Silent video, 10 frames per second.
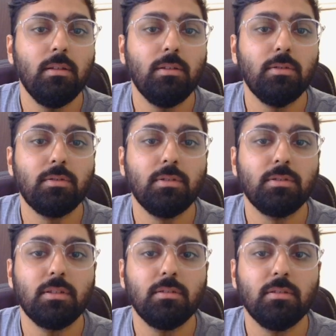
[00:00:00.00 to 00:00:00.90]

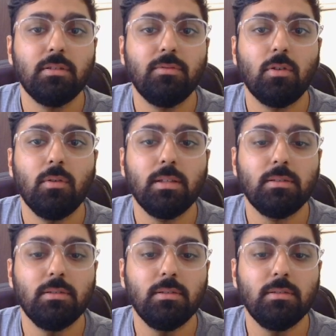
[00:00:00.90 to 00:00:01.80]
Users can search for
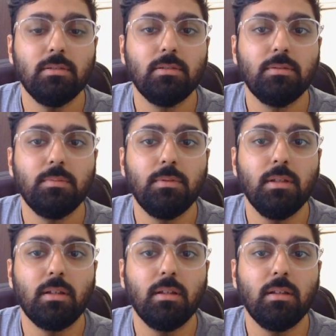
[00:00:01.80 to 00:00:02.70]
questions,
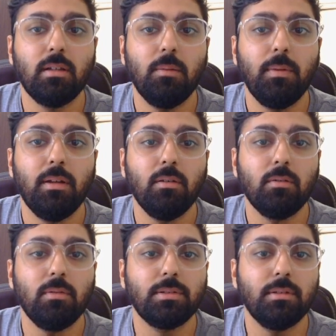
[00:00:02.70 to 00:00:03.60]
they can comment
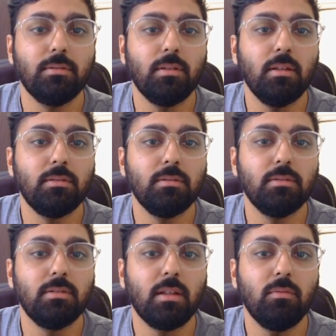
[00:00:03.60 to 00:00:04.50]
on questions
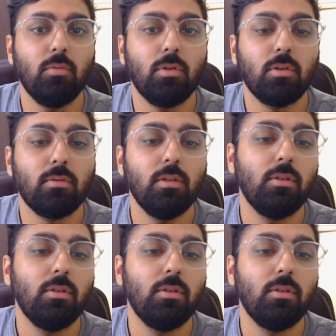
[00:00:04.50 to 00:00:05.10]
answers, they can vote on,